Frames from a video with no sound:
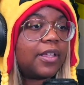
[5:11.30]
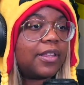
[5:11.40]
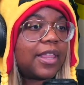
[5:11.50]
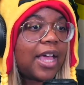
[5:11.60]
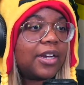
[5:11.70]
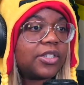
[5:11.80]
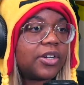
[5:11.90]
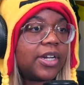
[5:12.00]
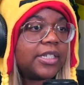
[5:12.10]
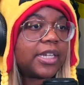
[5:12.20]
That is
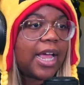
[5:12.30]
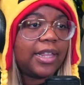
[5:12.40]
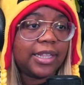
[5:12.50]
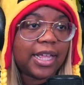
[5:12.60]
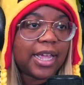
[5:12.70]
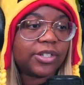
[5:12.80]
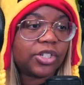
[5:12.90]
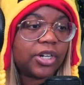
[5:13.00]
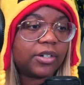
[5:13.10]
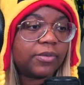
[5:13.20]
crazy. I like that
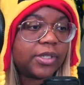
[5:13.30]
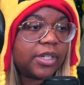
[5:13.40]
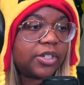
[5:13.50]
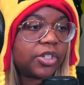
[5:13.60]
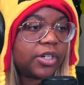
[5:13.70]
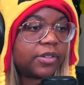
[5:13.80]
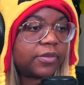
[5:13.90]
guy's shirt. What's on his shirt?